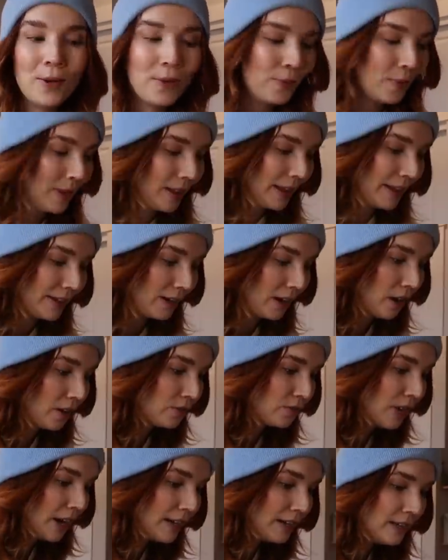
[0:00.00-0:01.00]
While I
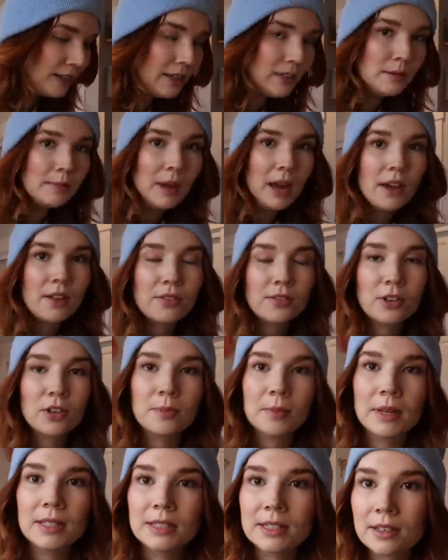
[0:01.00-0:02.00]
got ready in the
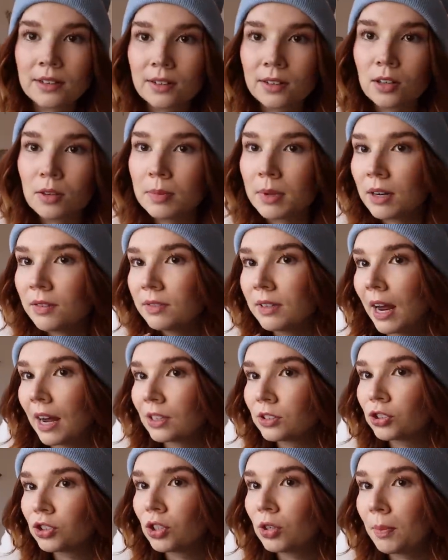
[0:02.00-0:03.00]
bathroom, I did a little bit of
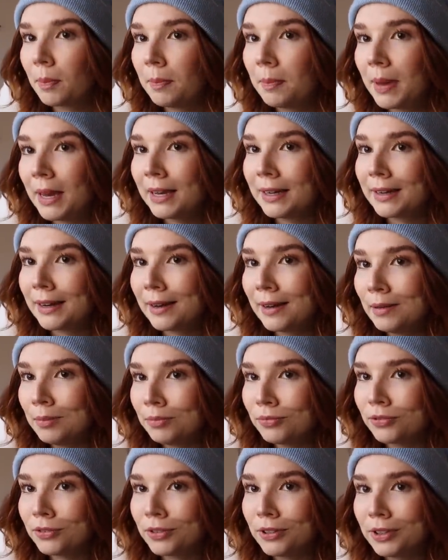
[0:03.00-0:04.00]
natural
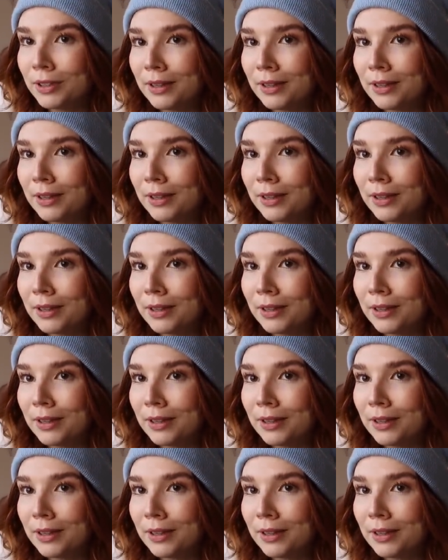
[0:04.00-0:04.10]
makeup for